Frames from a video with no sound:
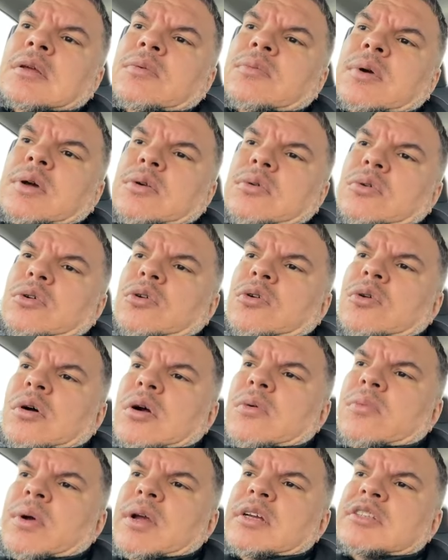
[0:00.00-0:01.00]
We don't lower
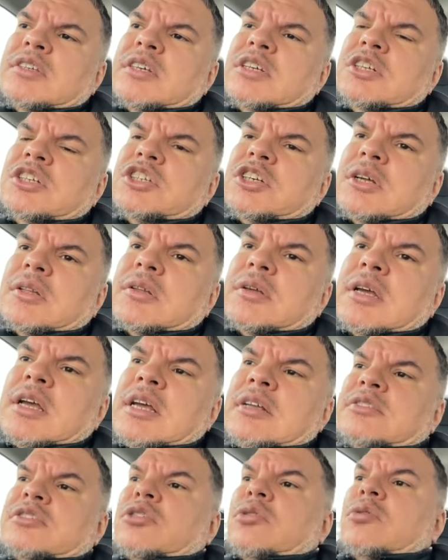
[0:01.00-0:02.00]
our wing to each other.
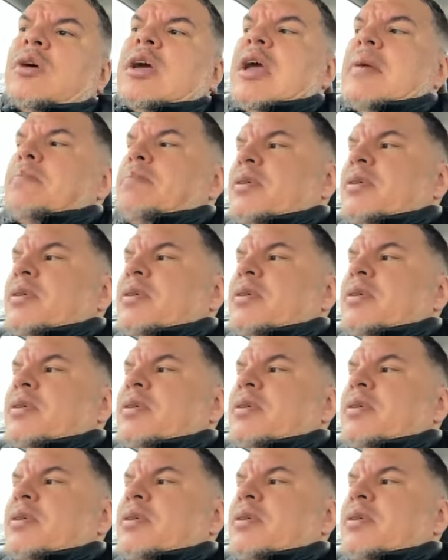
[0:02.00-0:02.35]
And so it